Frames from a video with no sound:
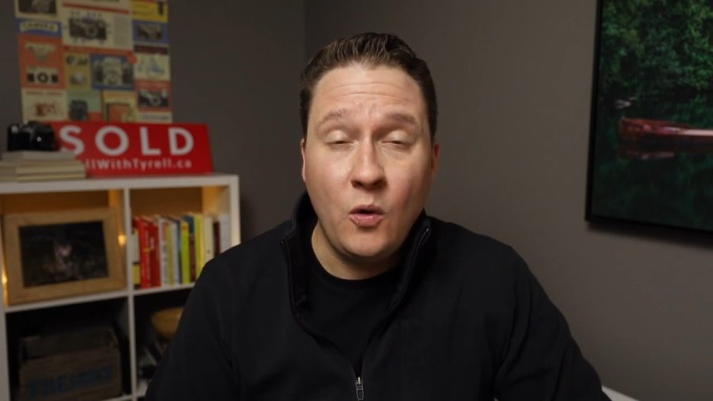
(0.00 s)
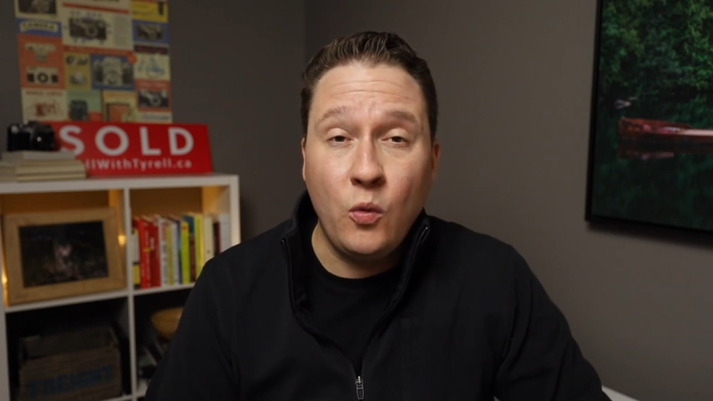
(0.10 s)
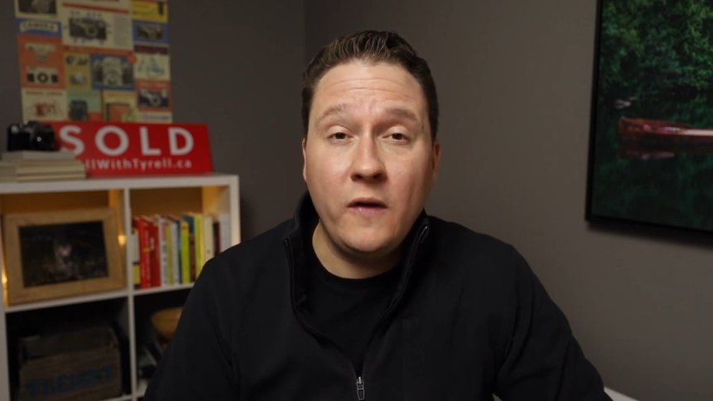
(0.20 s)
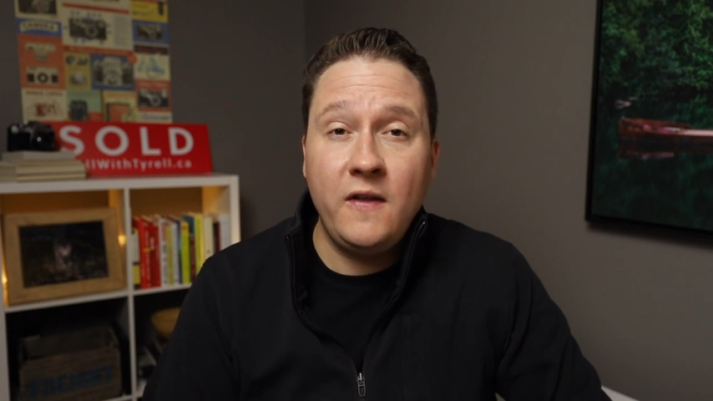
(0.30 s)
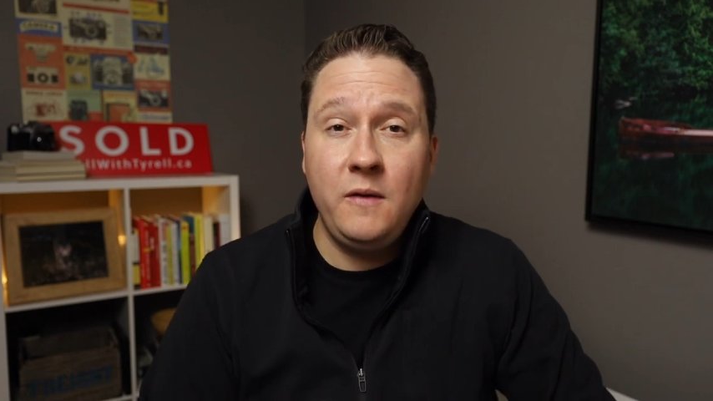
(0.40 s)

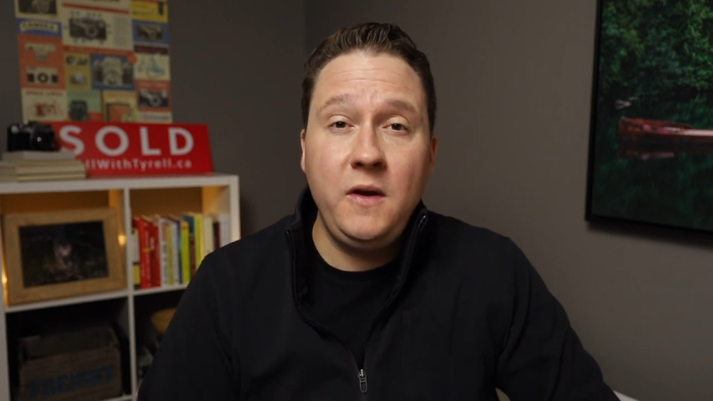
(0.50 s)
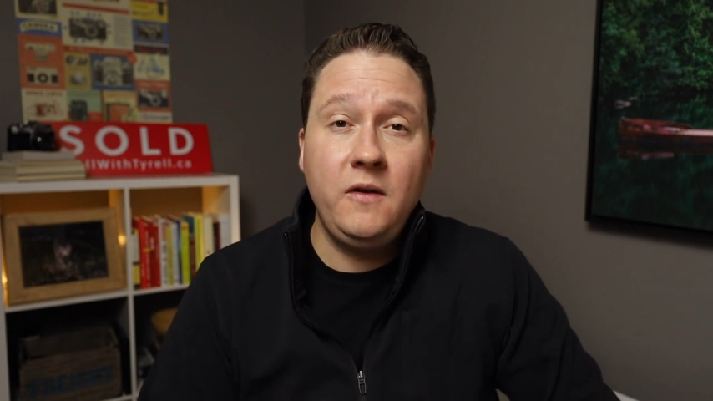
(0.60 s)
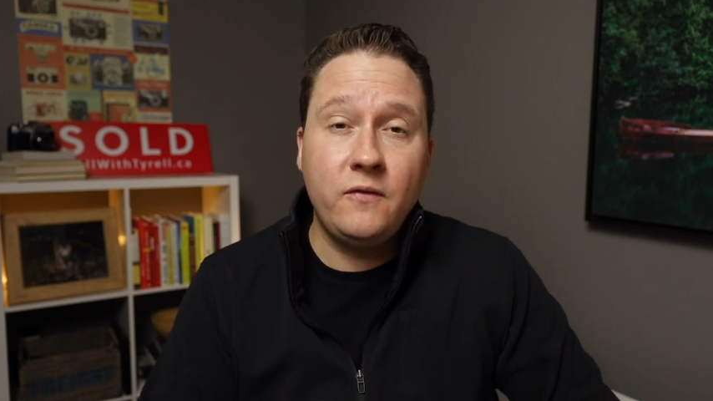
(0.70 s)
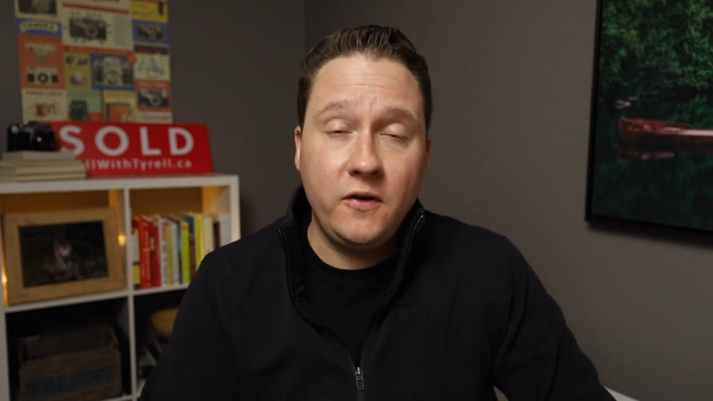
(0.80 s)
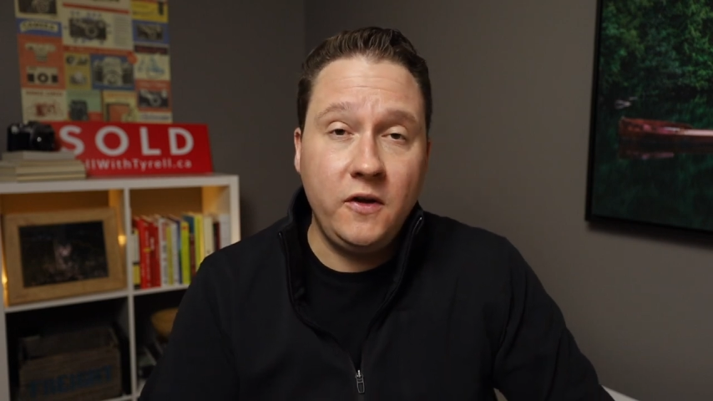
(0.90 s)
what they
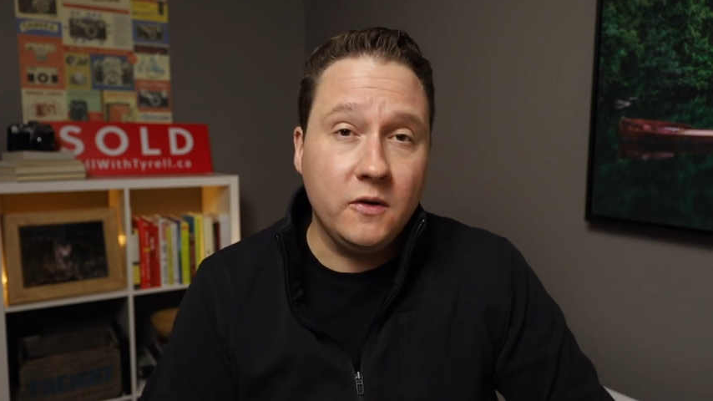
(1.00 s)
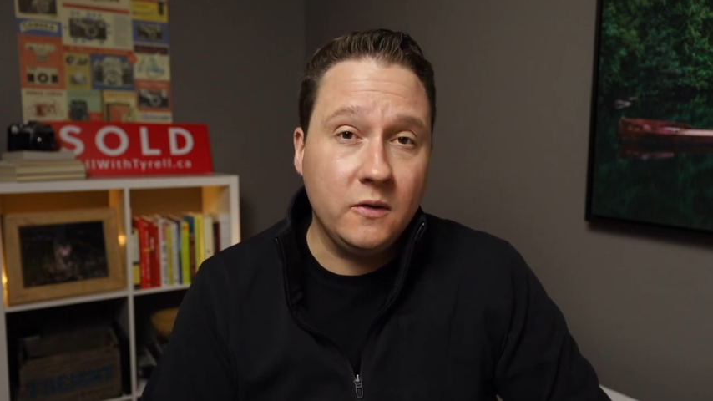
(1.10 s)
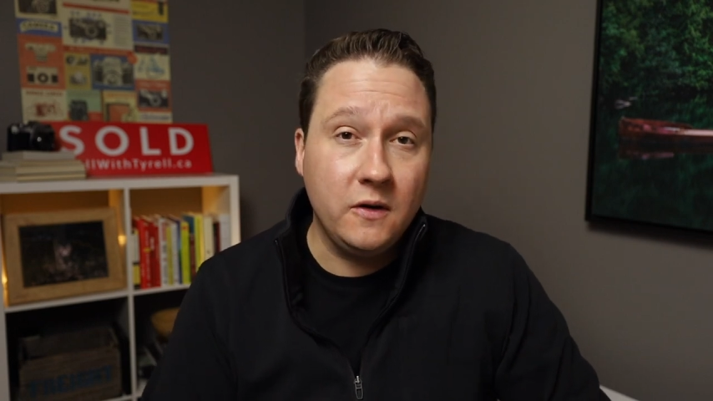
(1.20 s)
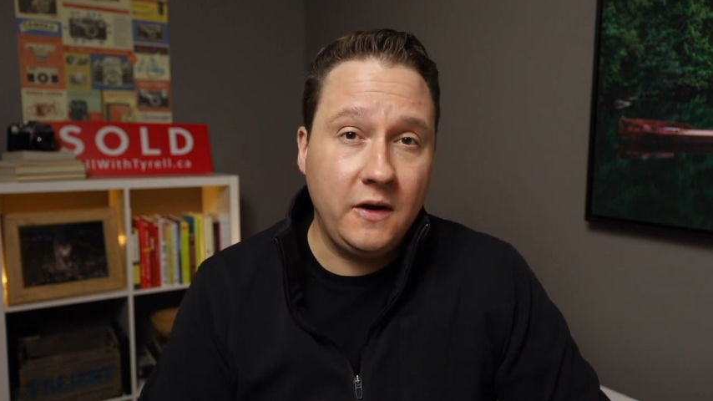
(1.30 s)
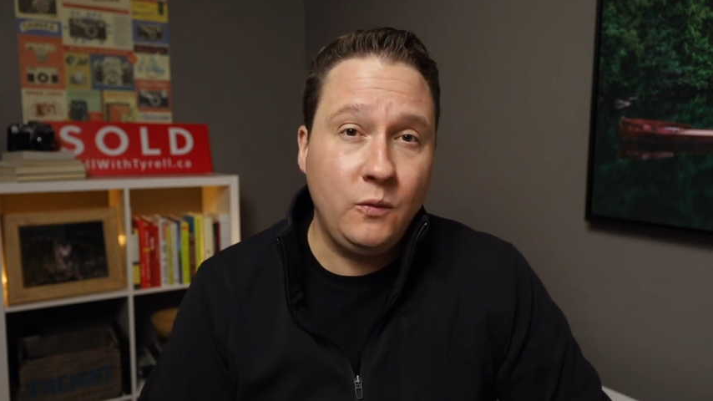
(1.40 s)
mean for
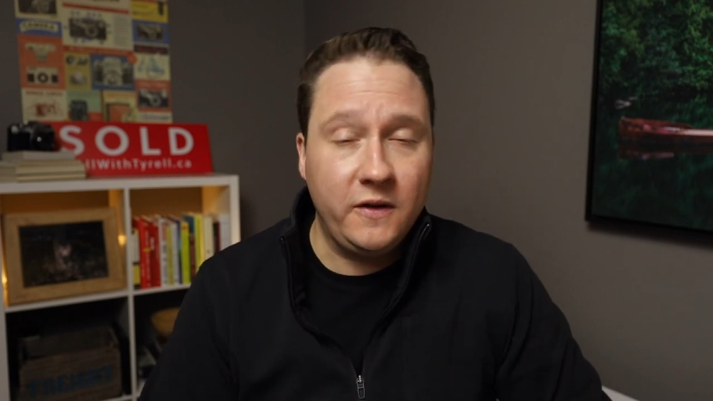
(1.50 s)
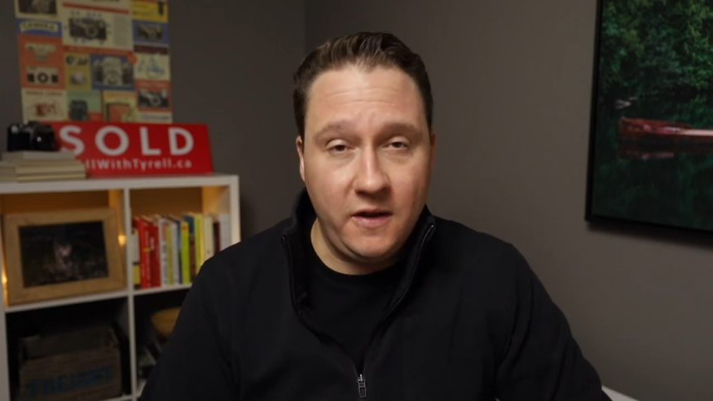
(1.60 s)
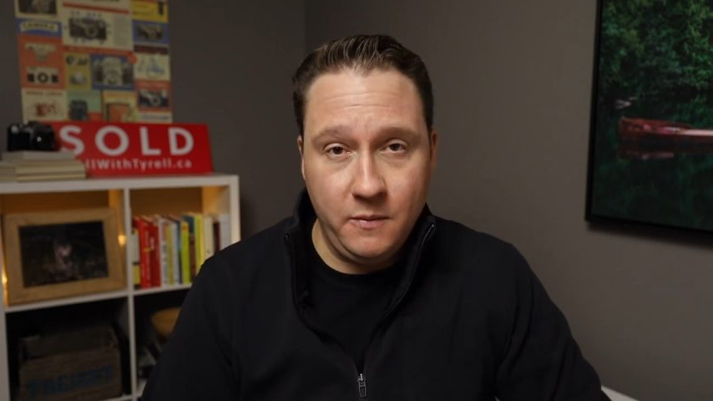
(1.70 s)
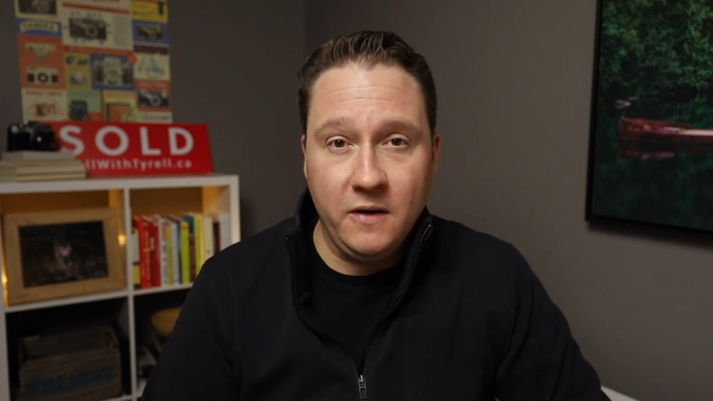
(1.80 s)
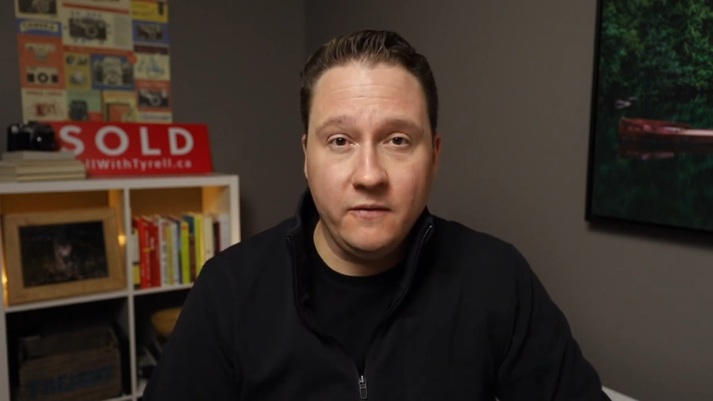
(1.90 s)
you, and what
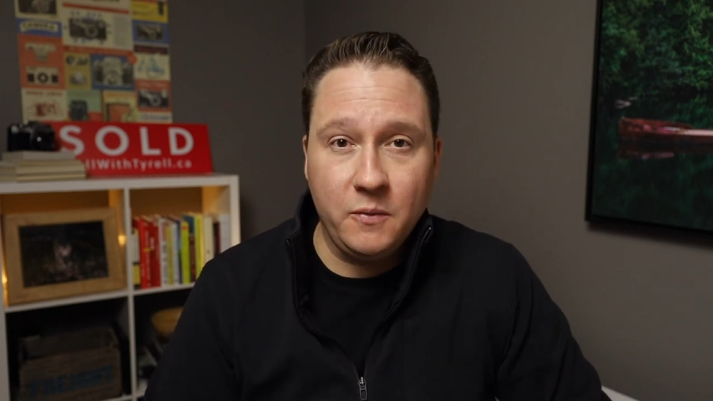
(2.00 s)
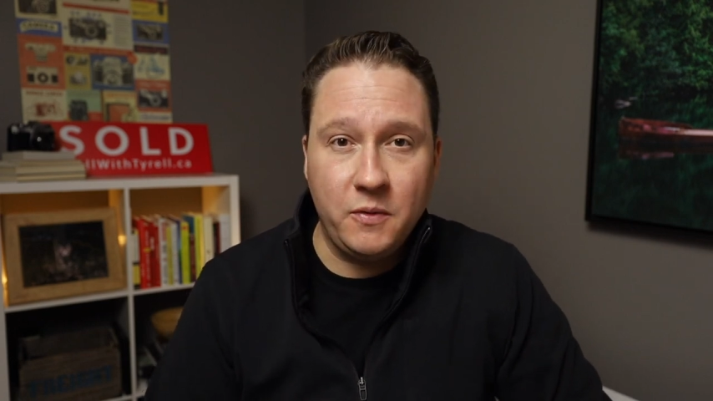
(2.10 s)
they mean for